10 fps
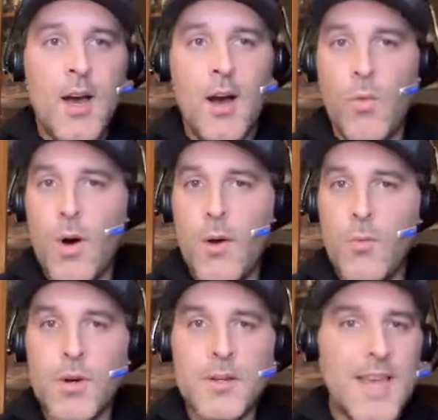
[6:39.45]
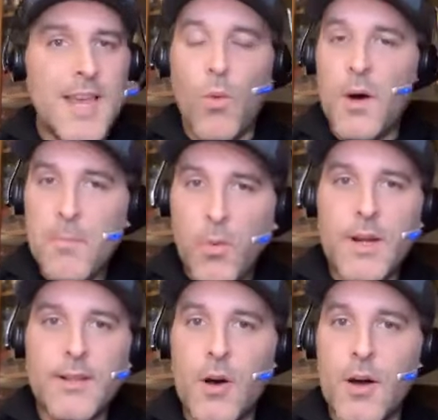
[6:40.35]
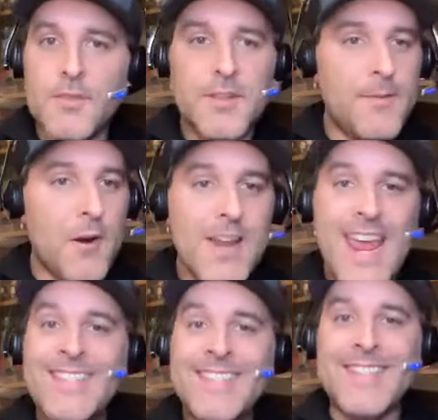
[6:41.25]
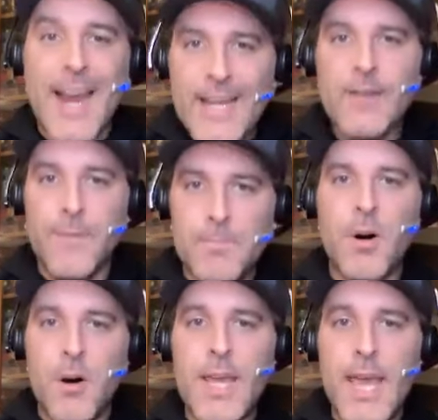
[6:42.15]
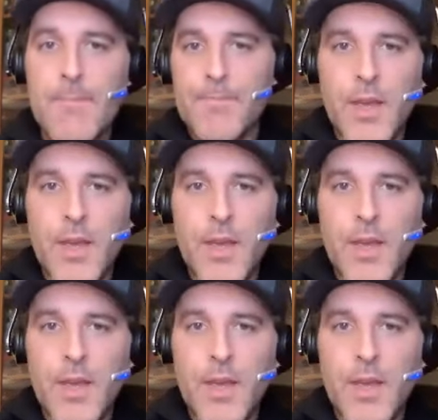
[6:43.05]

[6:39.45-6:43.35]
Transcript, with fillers: uh, what was a one point loss, a very exciting football game,